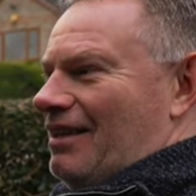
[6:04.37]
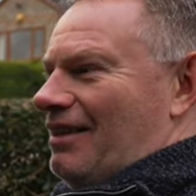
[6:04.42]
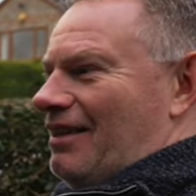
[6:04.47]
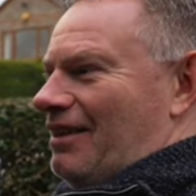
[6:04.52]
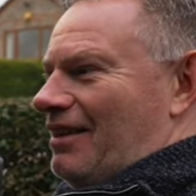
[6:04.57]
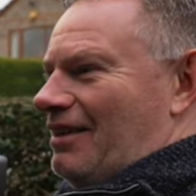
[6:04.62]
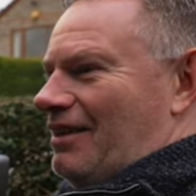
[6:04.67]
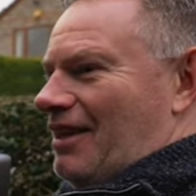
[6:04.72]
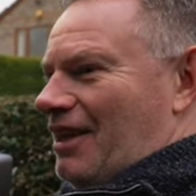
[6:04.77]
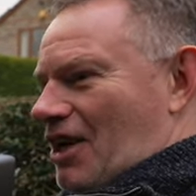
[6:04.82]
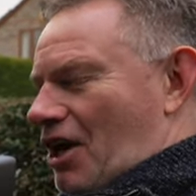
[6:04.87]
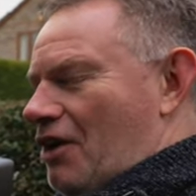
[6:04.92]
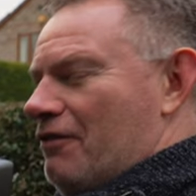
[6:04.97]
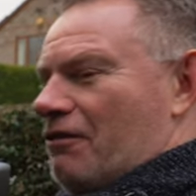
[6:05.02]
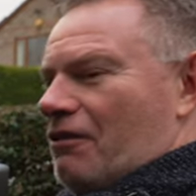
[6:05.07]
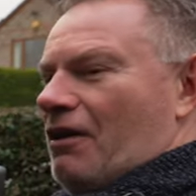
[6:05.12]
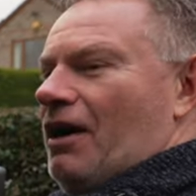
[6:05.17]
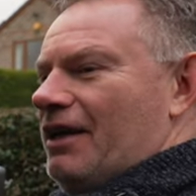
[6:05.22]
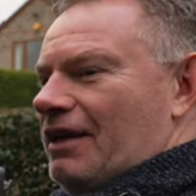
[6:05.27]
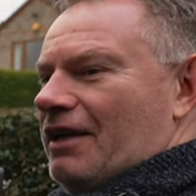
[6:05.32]
the
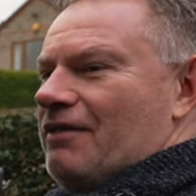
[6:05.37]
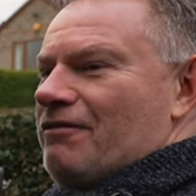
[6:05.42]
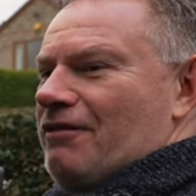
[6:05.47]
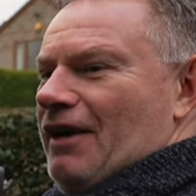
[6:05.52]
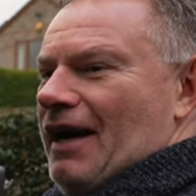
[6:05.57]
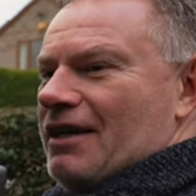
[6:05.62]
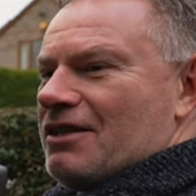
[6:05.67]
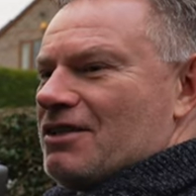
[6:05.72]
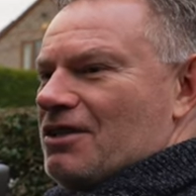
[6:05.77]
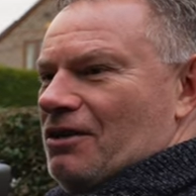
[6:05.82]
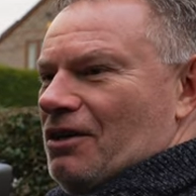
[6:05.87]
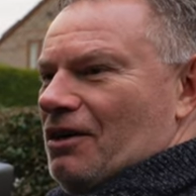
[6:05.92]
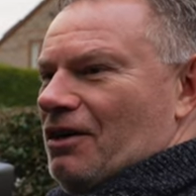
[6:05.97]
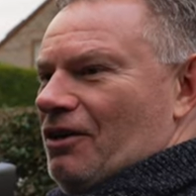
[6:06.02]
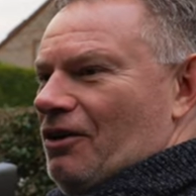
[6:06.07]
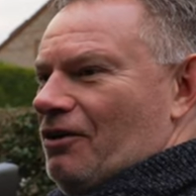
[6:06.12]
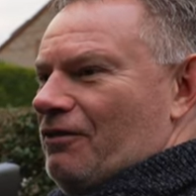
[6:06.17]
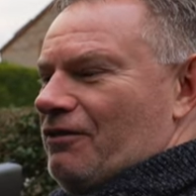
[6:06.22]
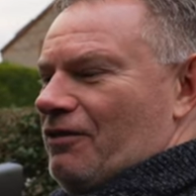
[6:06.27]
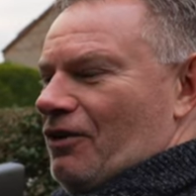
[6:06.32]
overriding factor
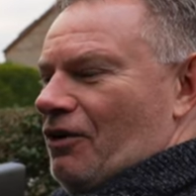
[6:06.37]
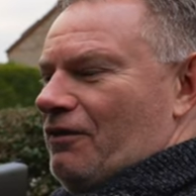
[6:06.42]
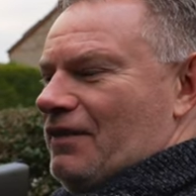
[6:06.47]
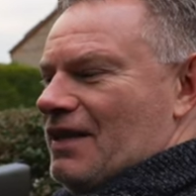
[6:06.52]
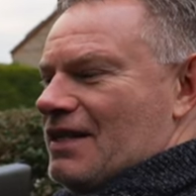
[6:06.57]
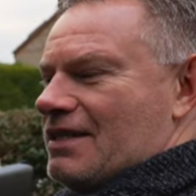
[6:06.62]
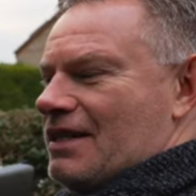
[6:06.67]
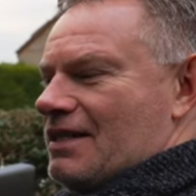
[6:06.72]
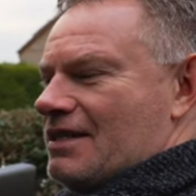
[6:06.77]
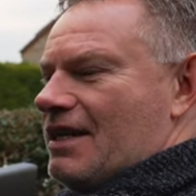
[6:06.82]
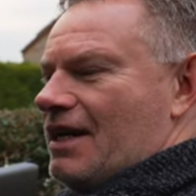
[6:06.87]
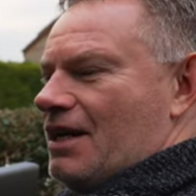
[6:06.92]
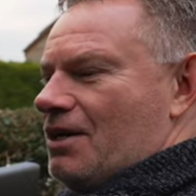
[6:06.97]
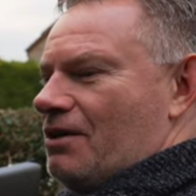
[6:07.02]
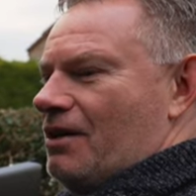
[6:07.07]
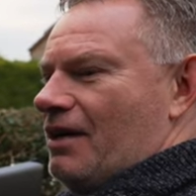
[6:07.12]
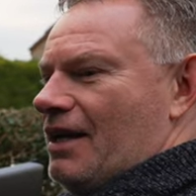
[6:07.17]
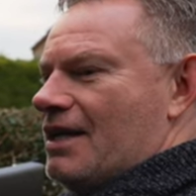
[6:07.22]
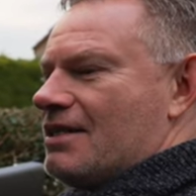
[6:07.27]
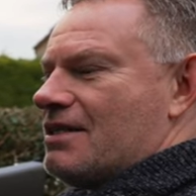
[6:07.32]
of this
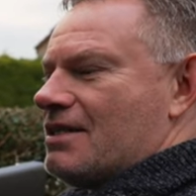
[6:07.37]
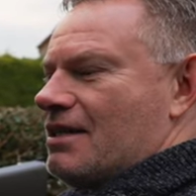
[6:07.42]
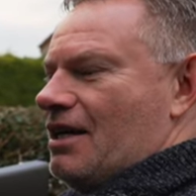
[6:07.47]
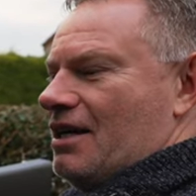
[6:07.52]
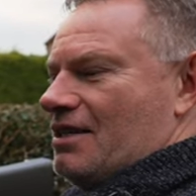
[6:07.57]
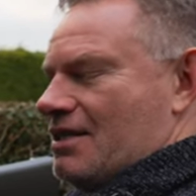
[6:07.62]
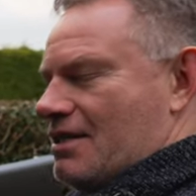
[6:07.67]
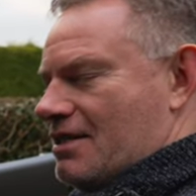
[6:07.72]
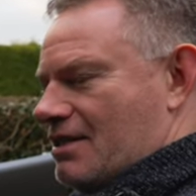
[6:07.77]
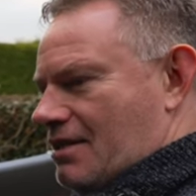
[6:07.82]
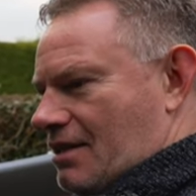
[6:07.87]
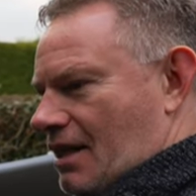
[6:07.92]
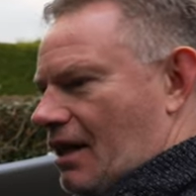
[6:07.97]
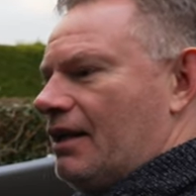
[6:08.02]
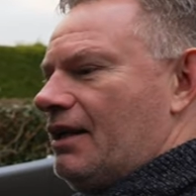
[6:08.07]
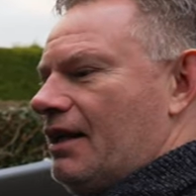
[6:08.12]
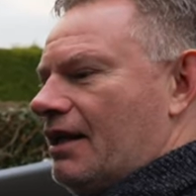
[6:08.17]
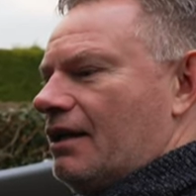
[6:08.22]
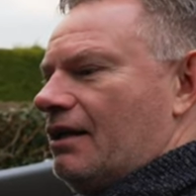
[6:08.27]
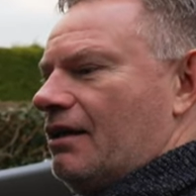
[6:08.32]
interior, it's a
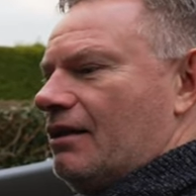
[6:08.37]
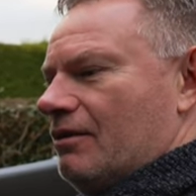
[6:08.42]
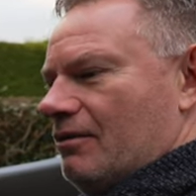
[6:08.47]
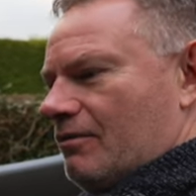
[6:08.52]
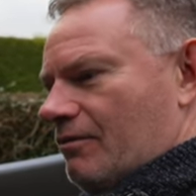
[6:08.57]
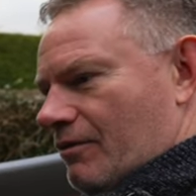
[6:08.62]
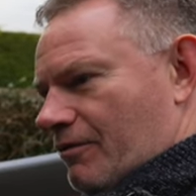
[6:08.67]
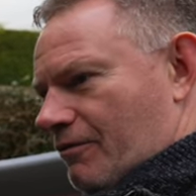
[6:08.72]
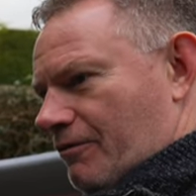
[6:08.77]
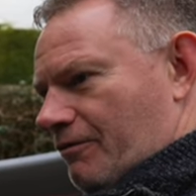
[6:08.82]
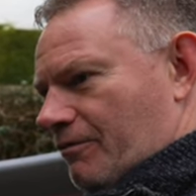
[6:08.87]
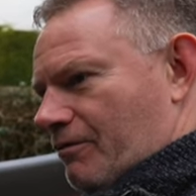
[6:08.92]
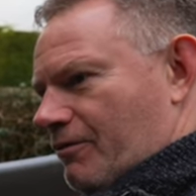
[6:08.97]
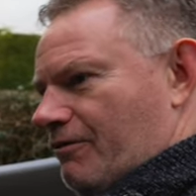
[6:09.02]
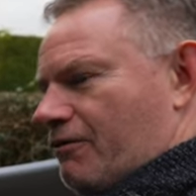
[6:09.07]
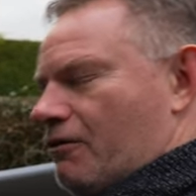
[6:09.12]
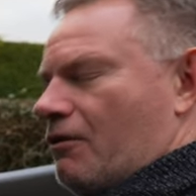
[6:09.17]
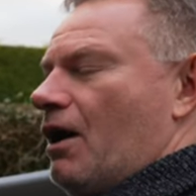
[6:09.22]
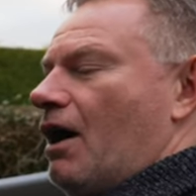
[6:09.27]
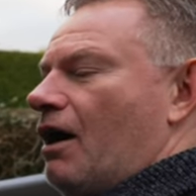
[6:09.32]
stunning
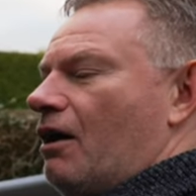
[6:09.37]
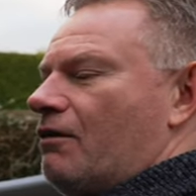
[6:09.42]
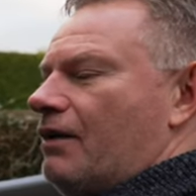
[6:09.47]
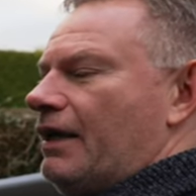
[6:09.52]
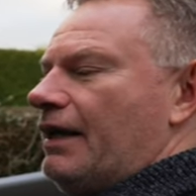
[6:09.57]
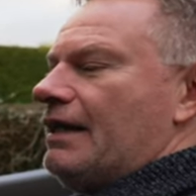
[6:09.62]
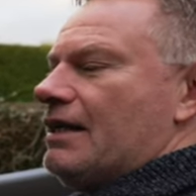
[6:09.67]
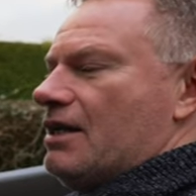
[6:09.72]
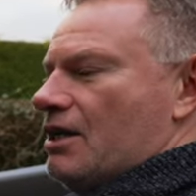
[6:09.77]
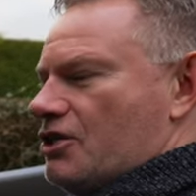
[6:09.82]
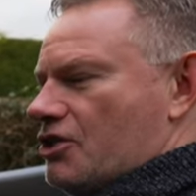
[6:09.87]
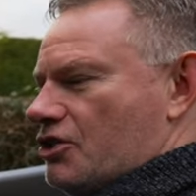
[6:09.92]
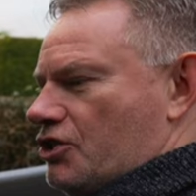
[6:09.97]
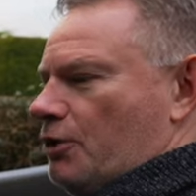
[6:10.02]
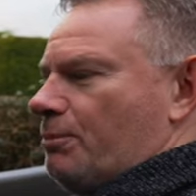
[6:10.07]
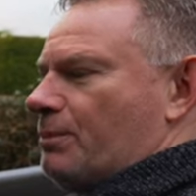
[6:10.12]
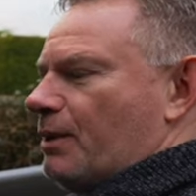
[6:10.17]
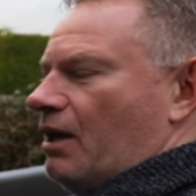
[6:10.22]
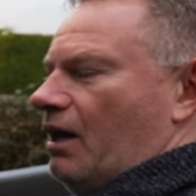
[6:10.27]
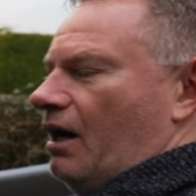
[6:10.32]
Ferrari
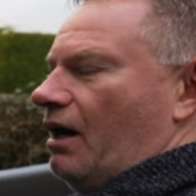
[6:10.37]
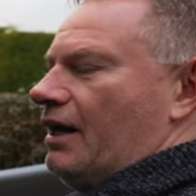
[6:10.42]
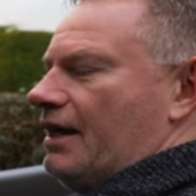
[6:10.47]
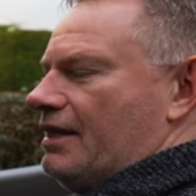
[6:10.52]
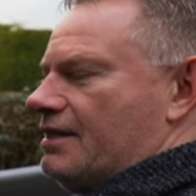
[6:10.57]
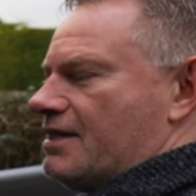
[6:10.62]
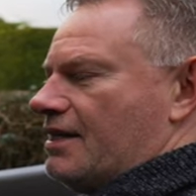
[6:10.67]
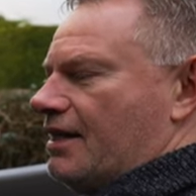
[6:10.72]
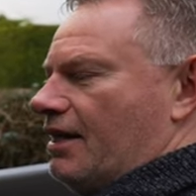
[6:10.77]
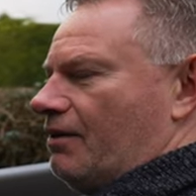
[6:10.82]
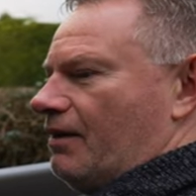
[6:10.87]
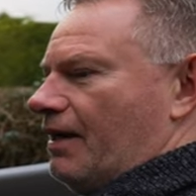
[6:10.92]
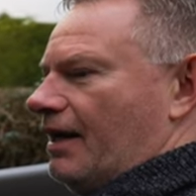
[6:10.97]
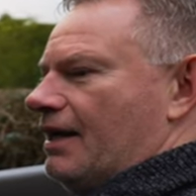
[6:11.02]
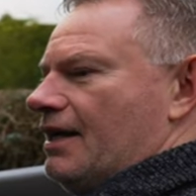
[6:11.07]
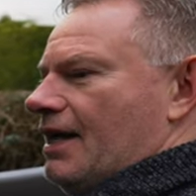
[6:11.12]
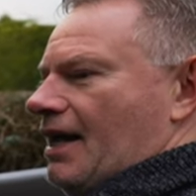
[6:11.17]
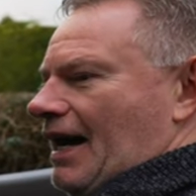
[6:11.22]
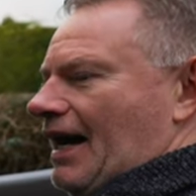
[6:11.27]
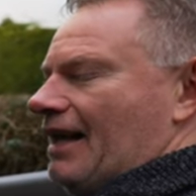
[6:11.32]
supercar interior,
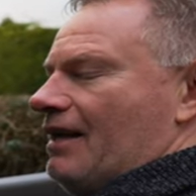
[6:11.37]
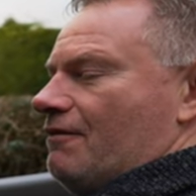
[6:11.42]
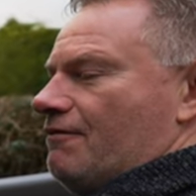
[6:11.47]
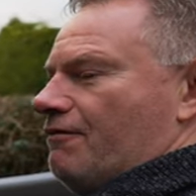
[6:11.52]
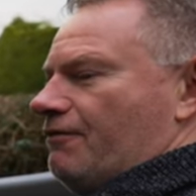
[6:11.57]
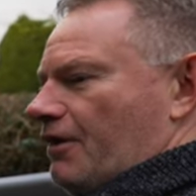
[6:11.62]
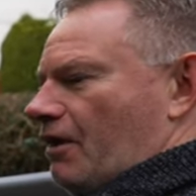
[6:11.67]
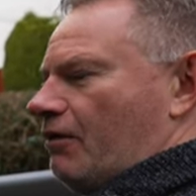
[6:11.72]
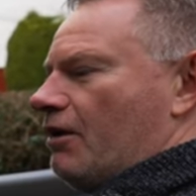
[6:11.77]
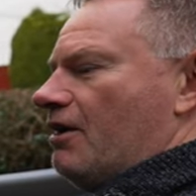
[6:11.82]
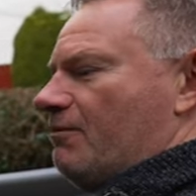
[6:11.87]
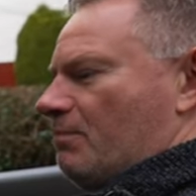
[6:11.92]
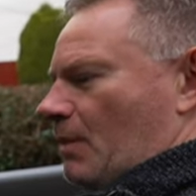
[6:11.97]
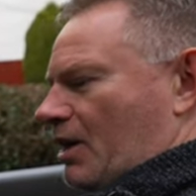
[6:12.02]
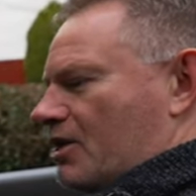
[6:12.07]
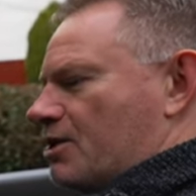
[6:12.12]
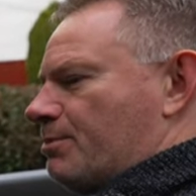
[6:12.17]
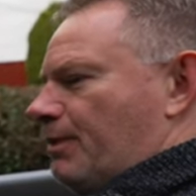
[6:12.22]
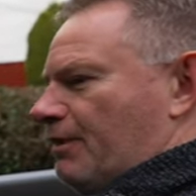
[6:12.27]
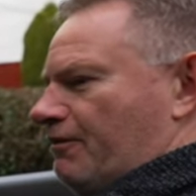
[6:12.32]
and it very
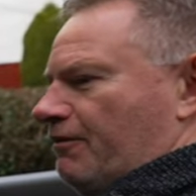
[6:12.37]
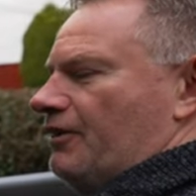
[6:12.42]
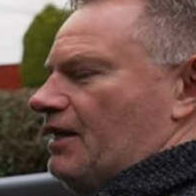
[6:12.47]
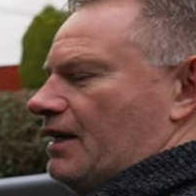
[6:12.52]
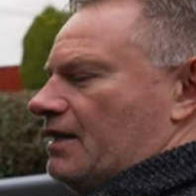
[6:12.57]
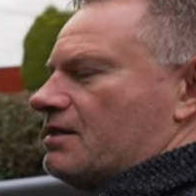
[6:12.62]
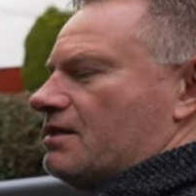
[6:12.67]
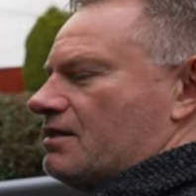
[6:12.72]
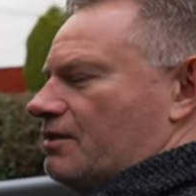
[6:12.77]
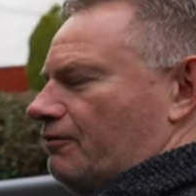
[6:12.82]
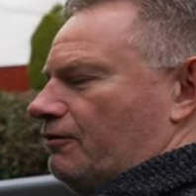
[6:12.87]
much befits the